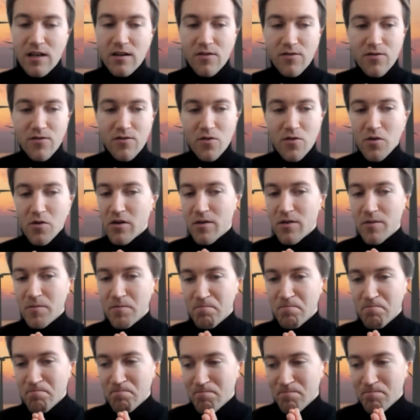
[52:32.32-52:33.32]

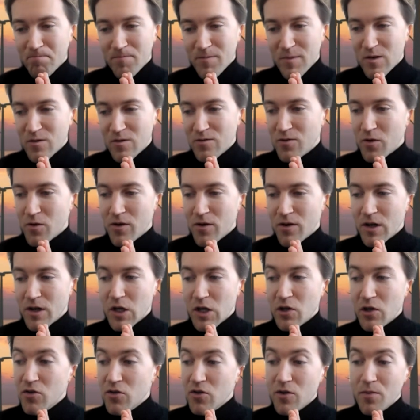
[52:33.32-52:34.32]
for
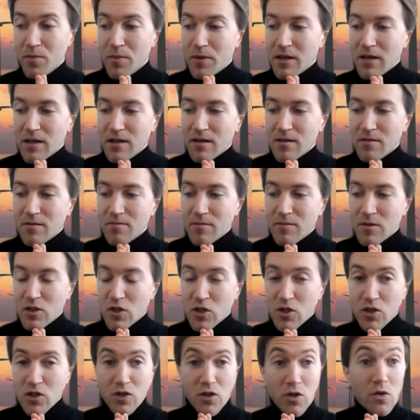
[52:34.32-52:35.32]
European
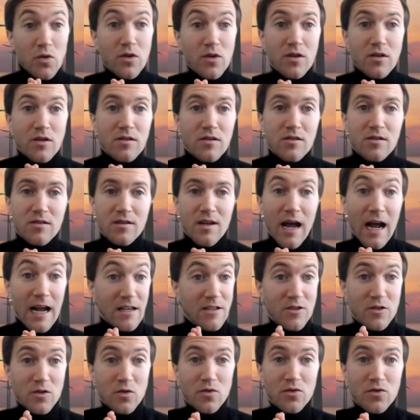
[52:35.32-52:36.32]
students, high
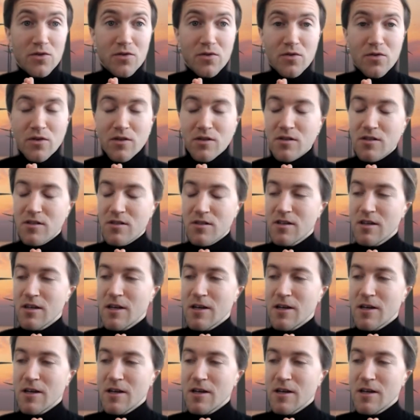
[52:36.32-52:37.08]
school students.